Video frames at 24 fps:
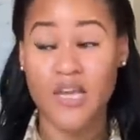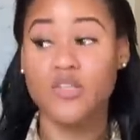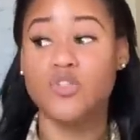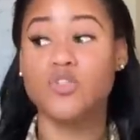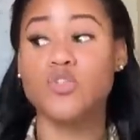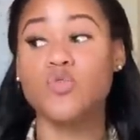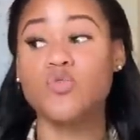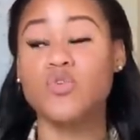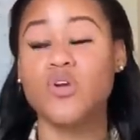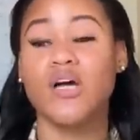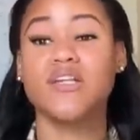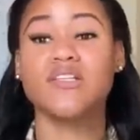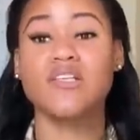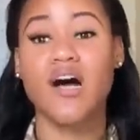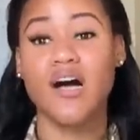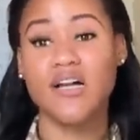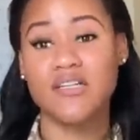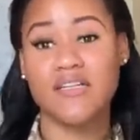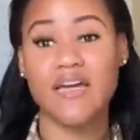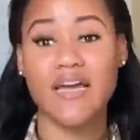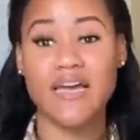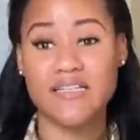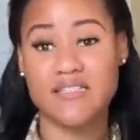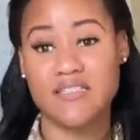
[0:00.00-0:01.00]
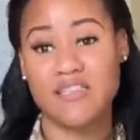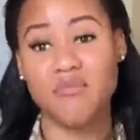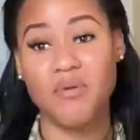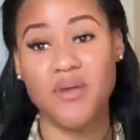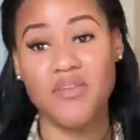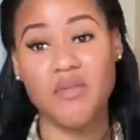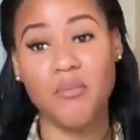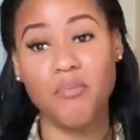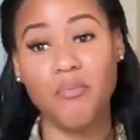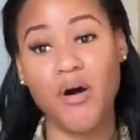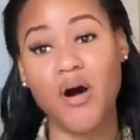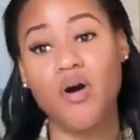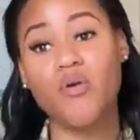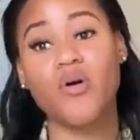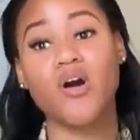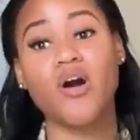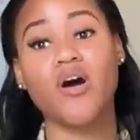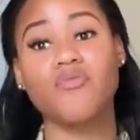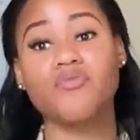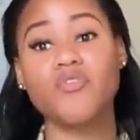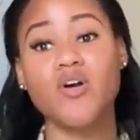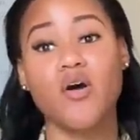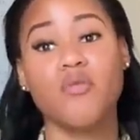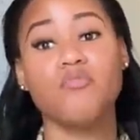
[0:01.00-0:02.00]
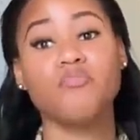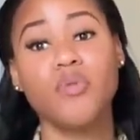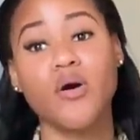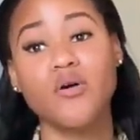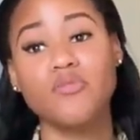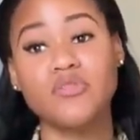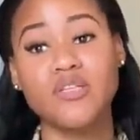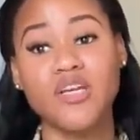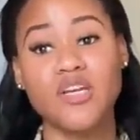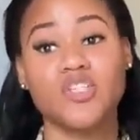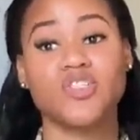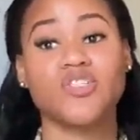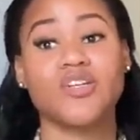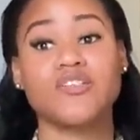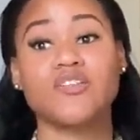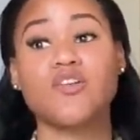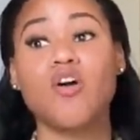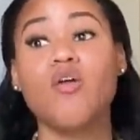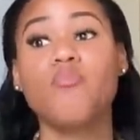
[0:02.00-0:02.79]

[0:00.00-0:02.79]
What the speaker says: Do not underestimate the power of compound interest.